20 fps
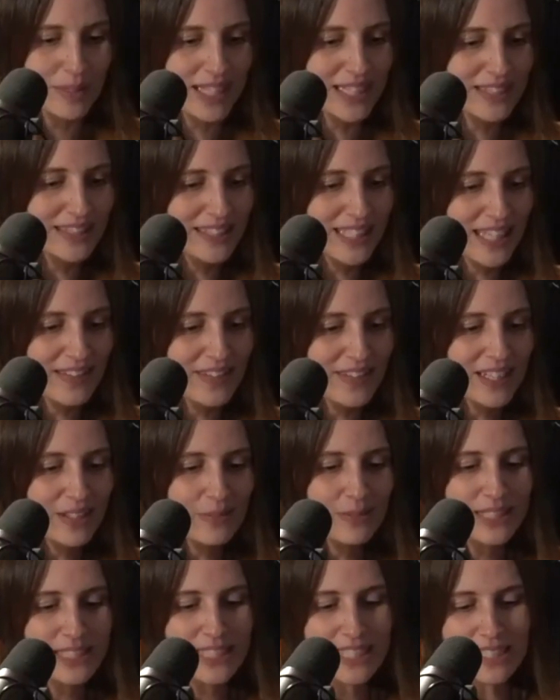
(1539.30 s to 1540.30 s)
And then I
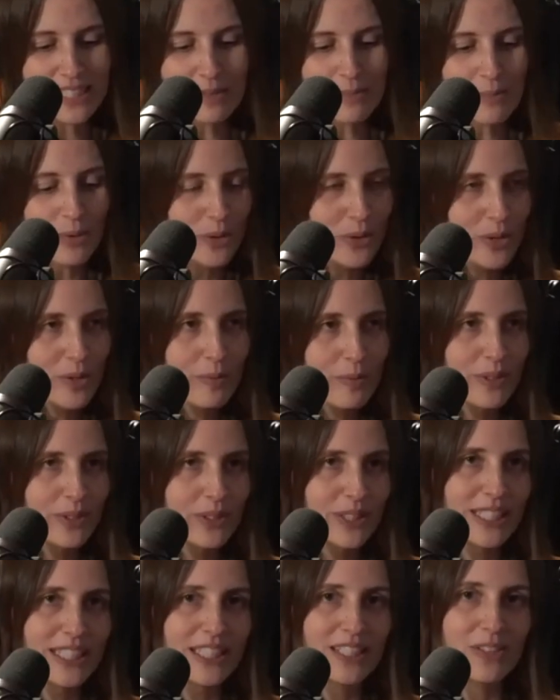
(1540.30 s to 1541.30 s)
was thinking more about,
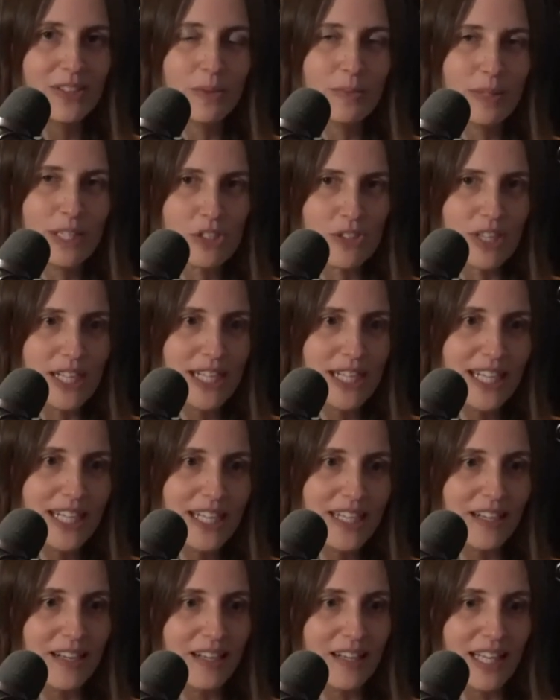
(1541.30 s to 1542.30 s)
like, you know, my training and,